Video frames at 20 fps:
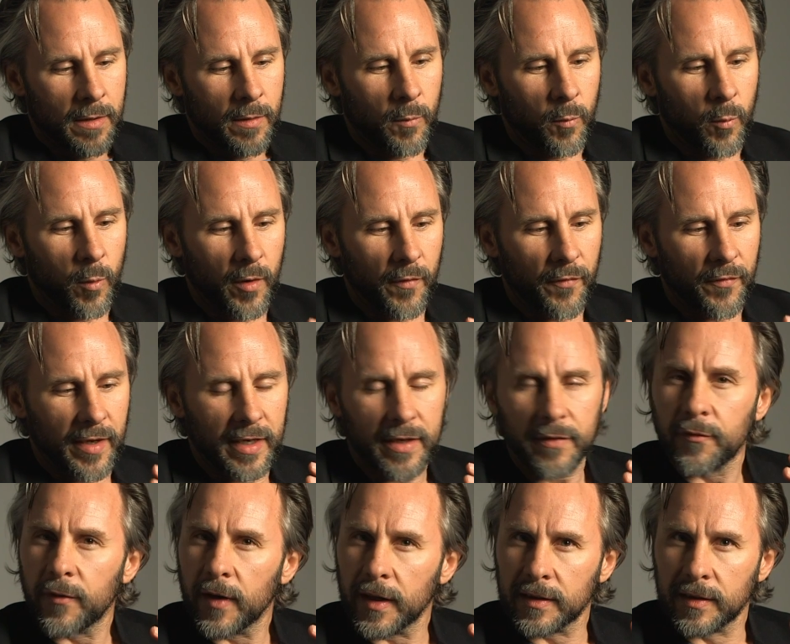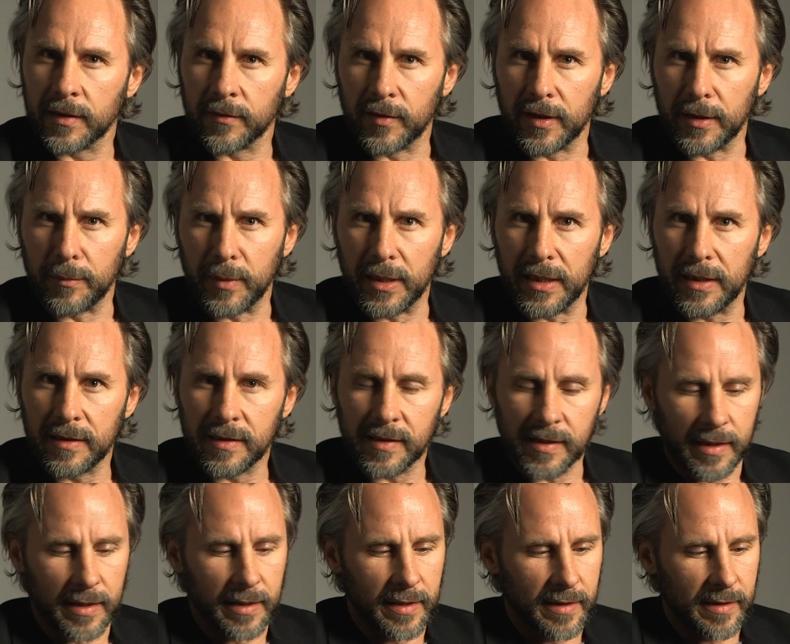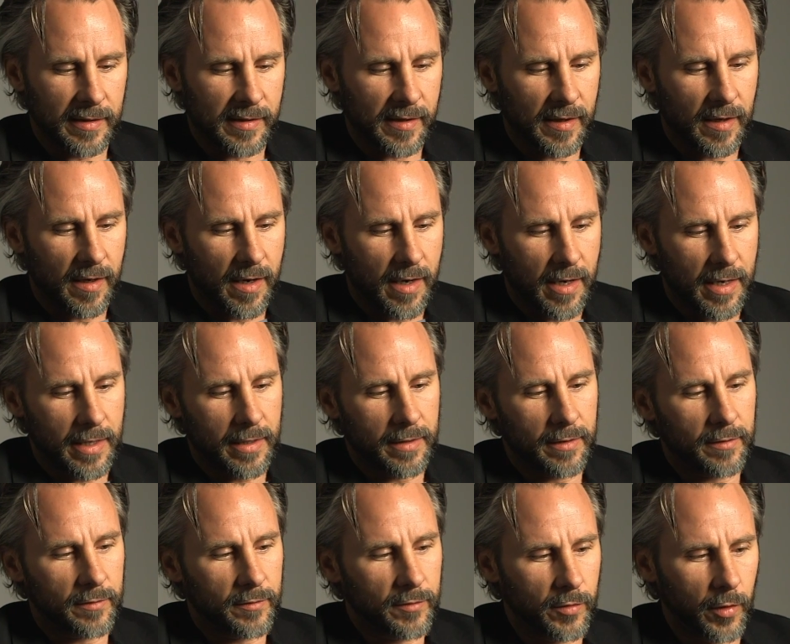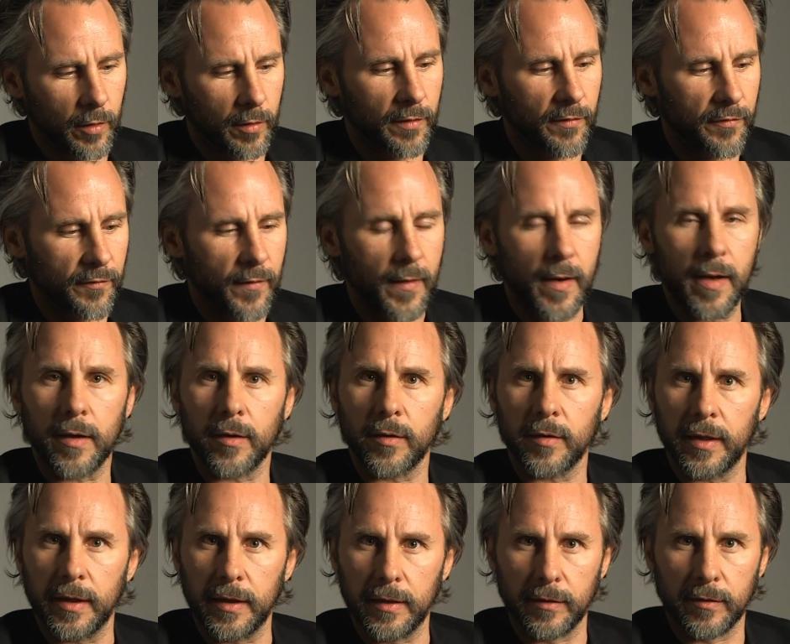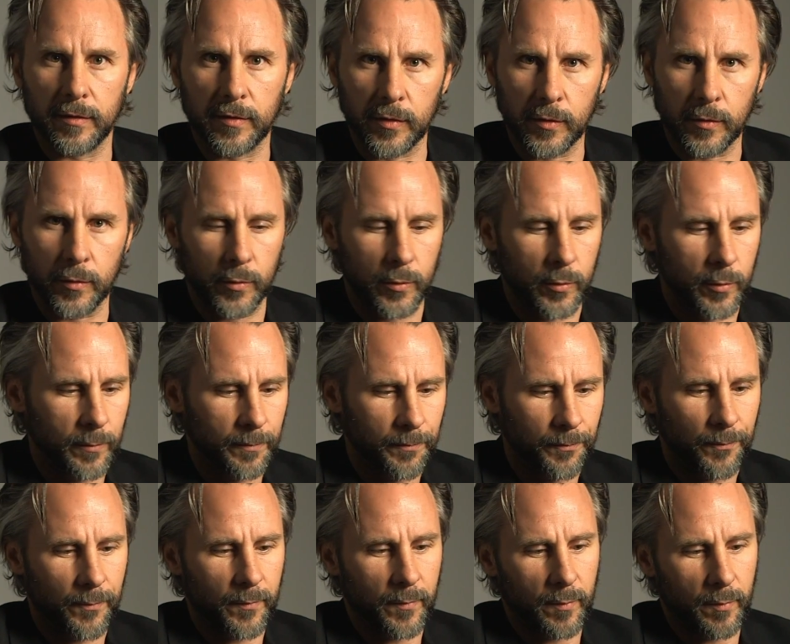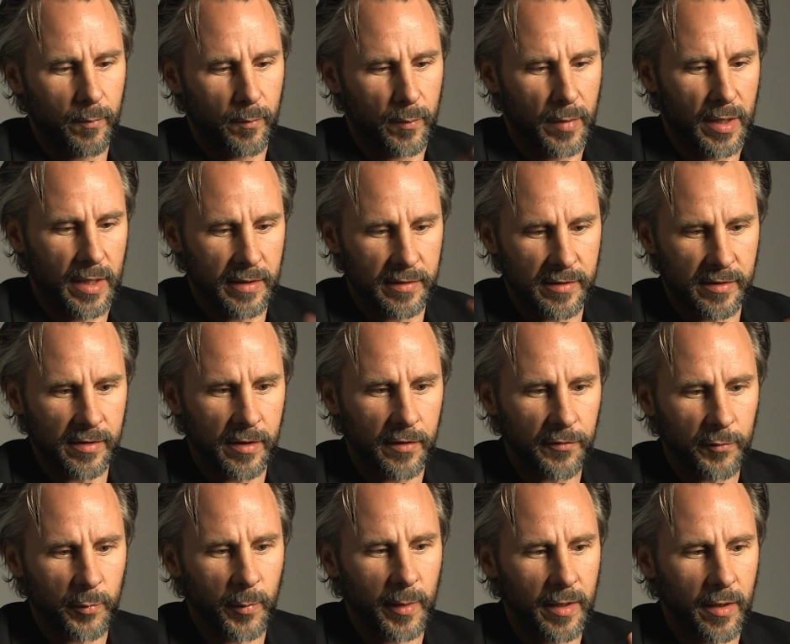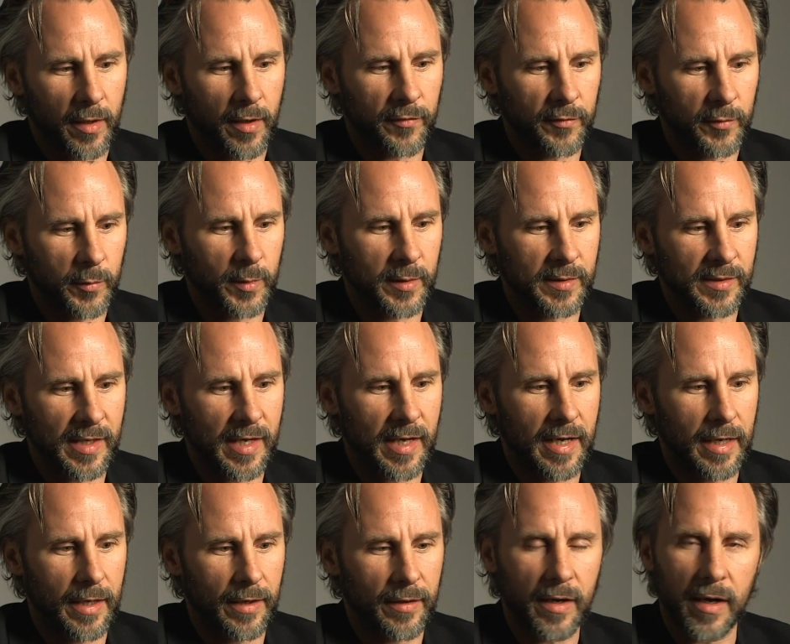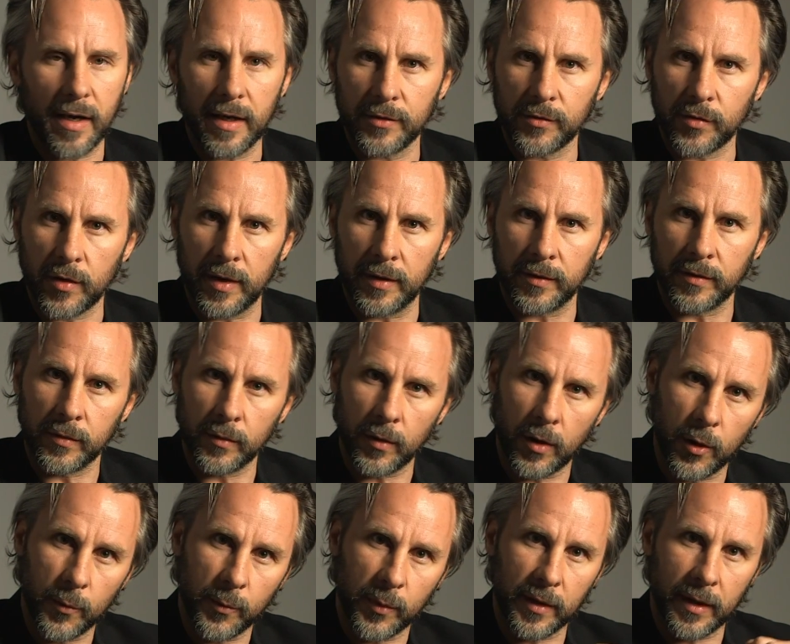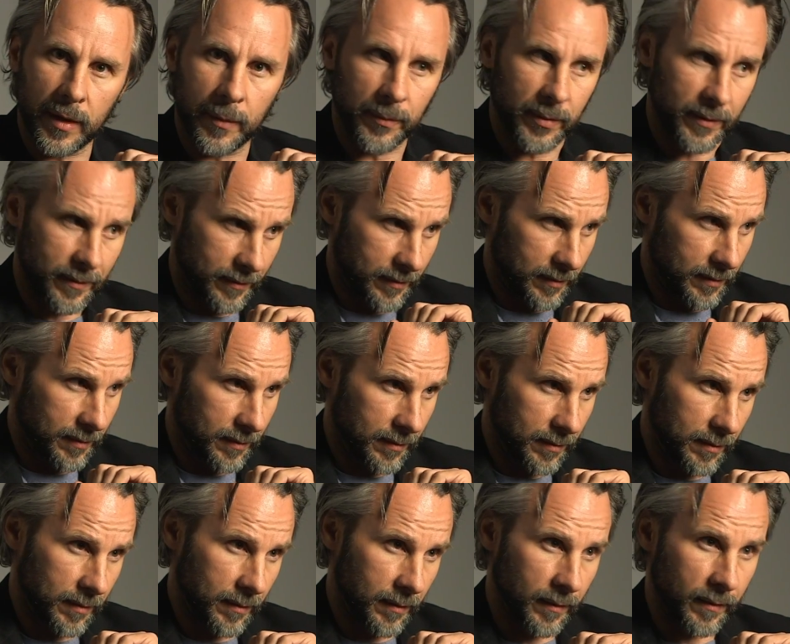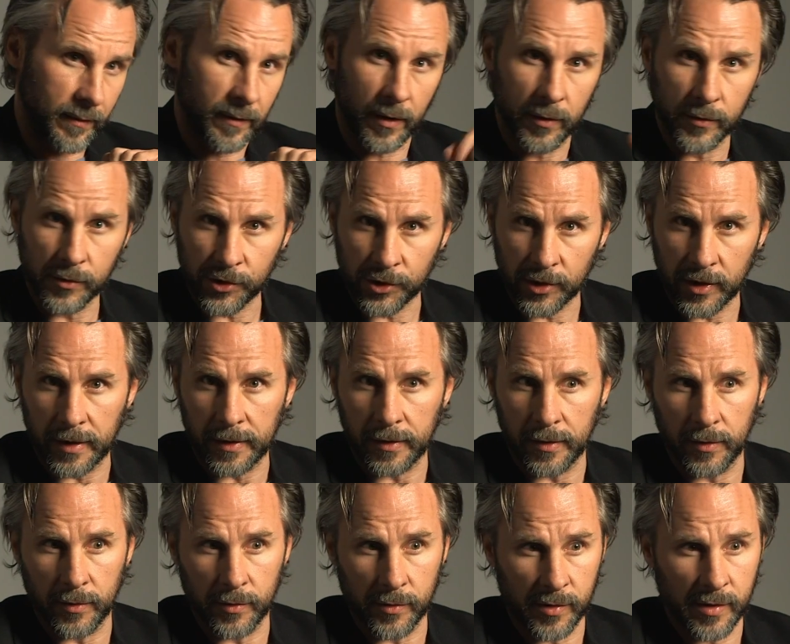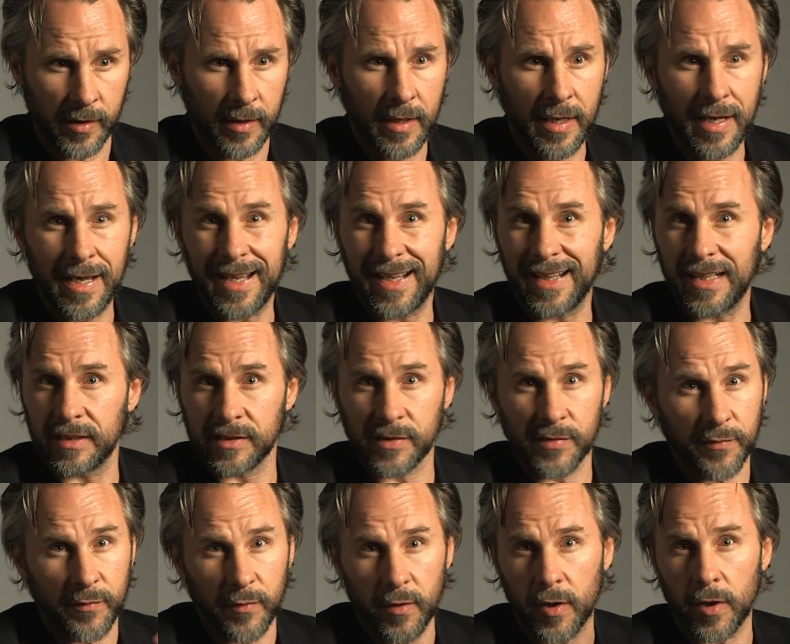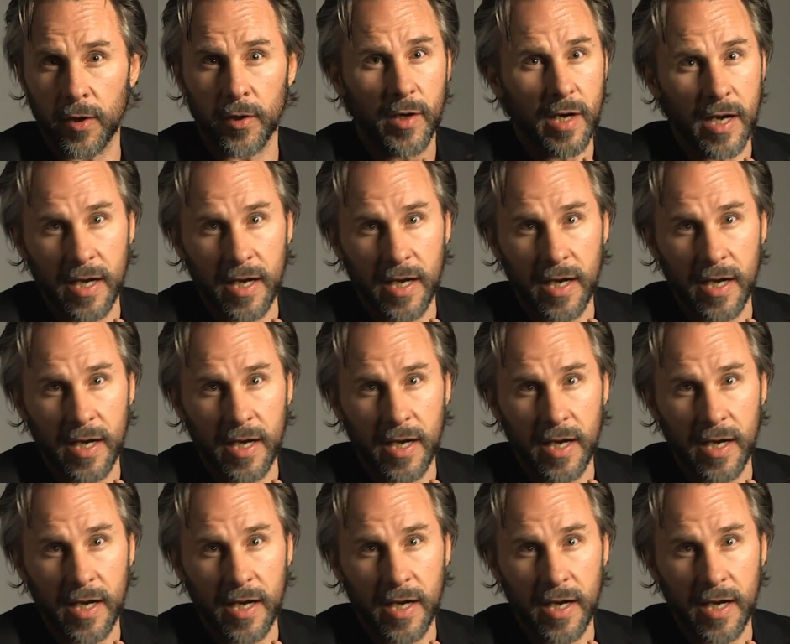What that effectively means is I took the file into my software afterwards, and I tried to open up those shadows as far